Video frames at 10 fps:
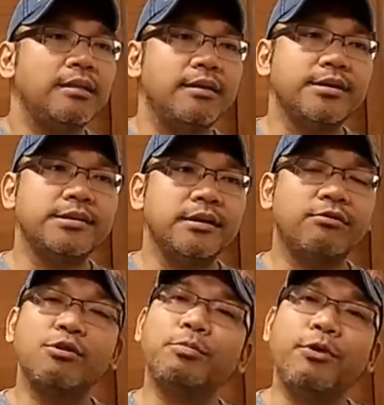There is a
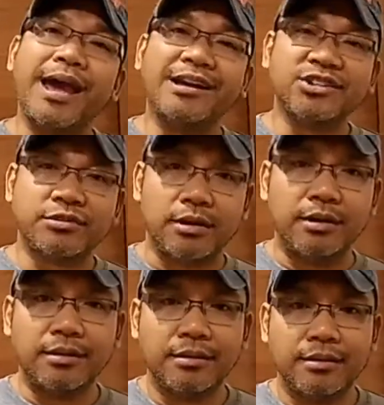Grupo
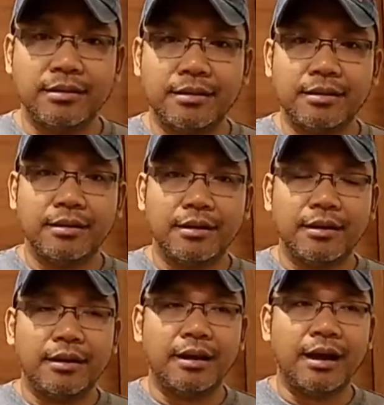Extra.
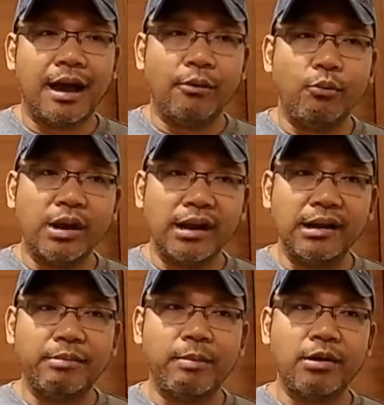What I
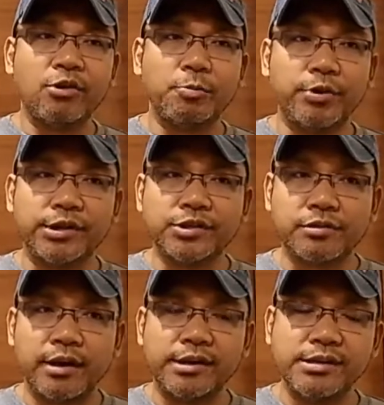love about Grupo
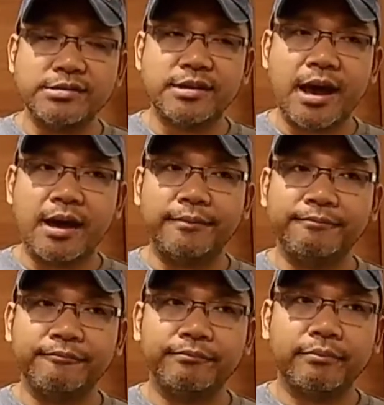Extra is
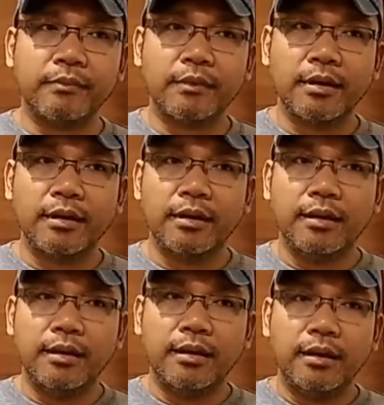that
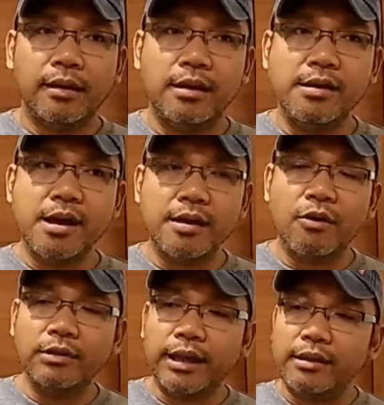not
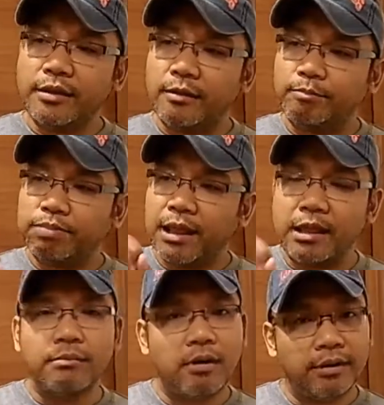only they're
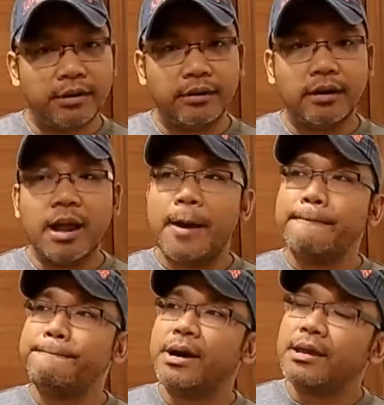playing modern,
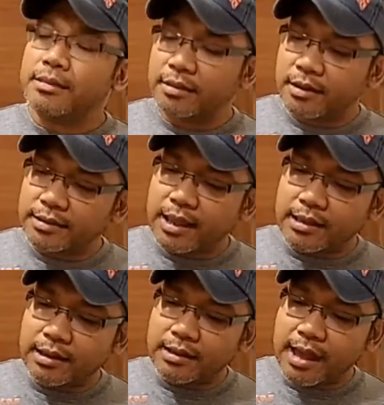but they're
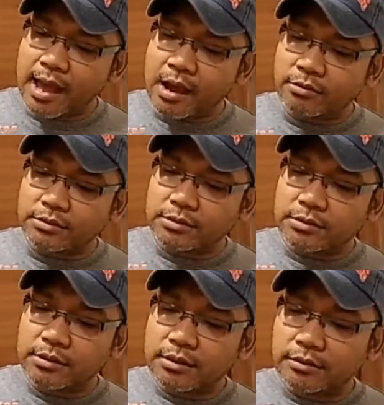taking
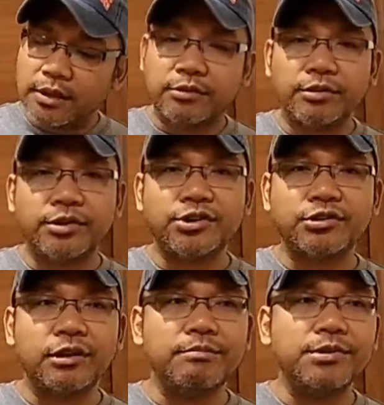out the
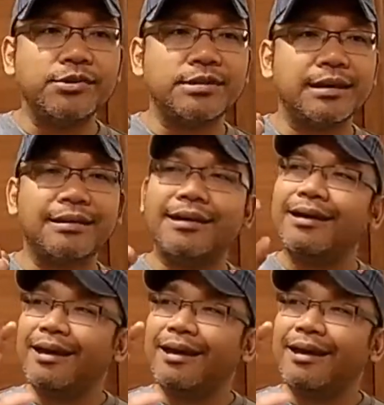traditional music